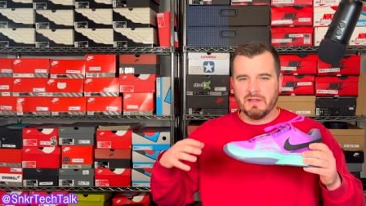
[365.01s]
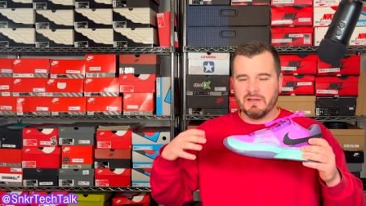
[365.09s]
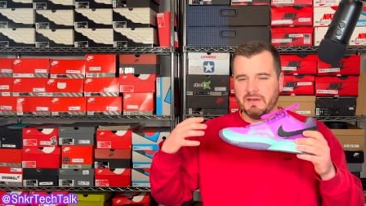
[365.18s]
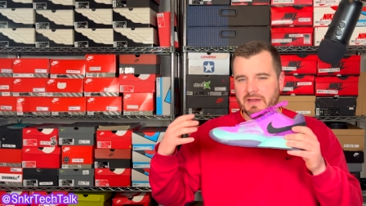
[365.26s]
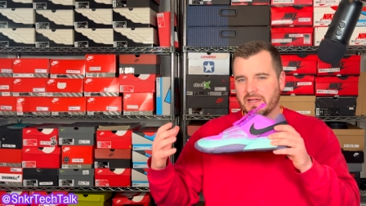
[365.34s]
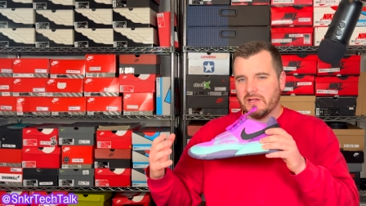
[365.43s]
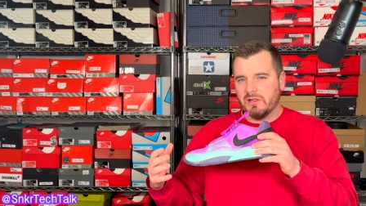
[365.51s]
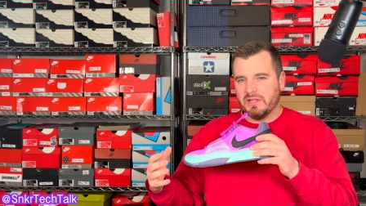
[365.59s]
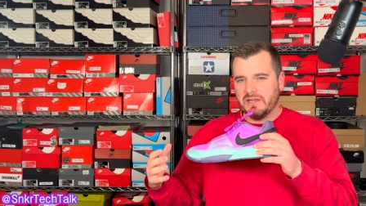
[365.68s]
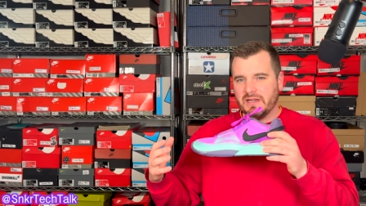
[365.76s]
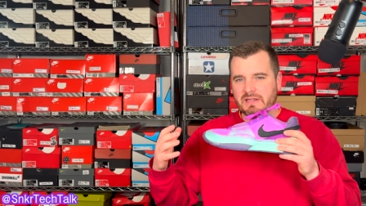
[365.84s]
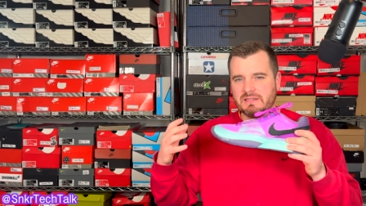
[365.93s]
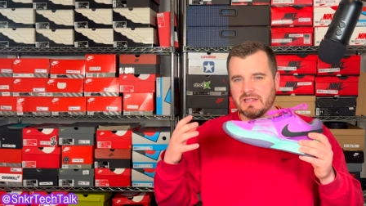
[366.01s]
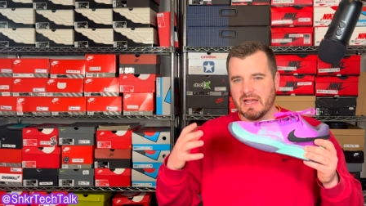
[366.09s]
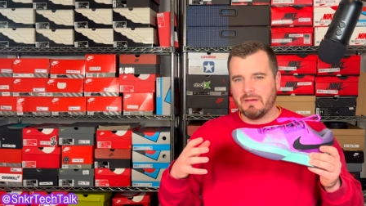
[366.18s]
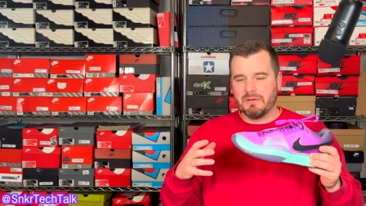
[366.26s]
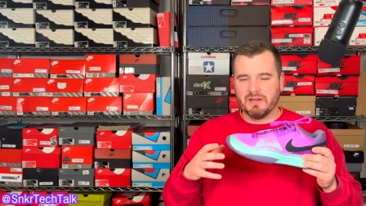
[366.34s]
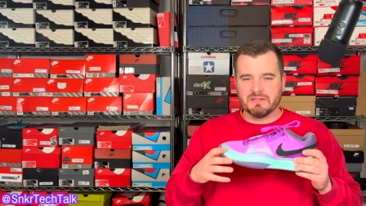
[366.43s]
nickeling and
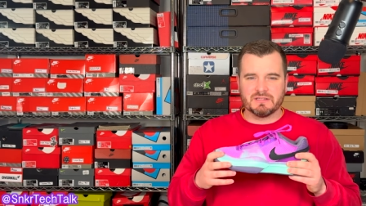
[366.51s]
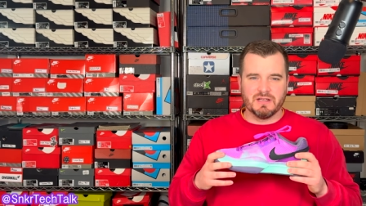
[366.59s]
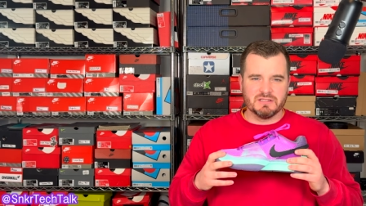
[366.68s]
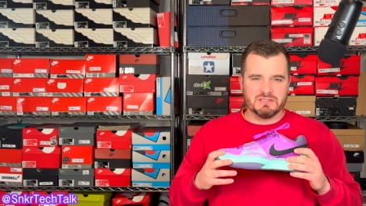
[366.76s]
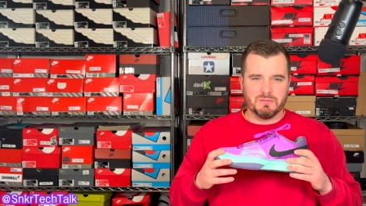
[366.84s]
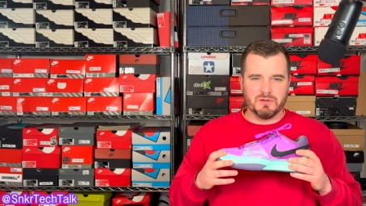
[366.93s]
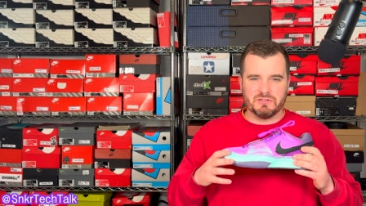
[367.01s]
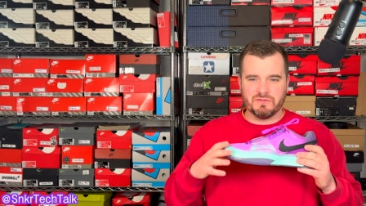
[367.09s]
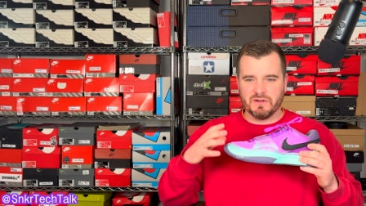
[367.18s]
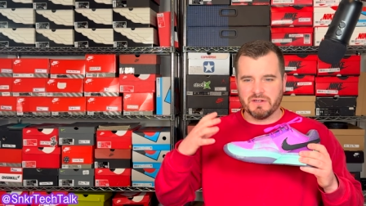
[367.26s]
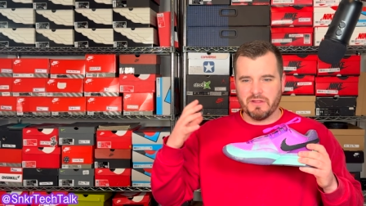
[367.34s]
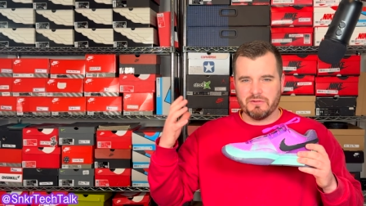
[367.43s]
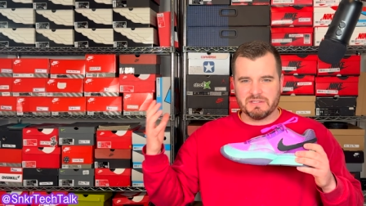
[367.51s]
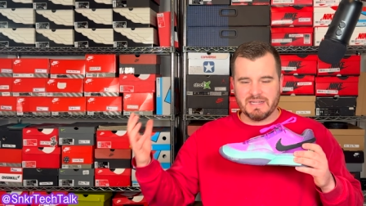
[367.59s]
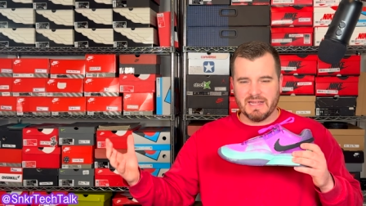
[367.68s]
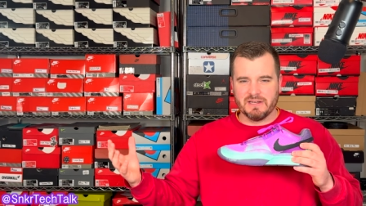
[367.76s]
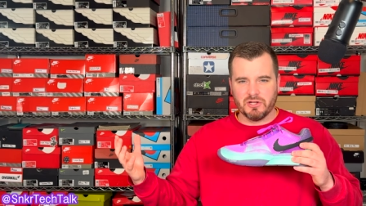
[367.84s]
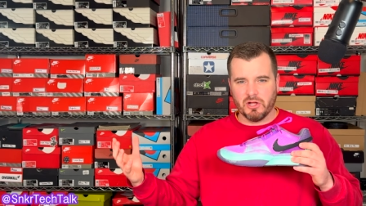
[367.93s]
diming us customers for another
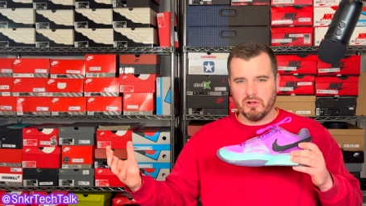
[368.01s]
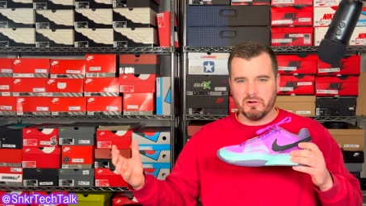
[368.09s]
$10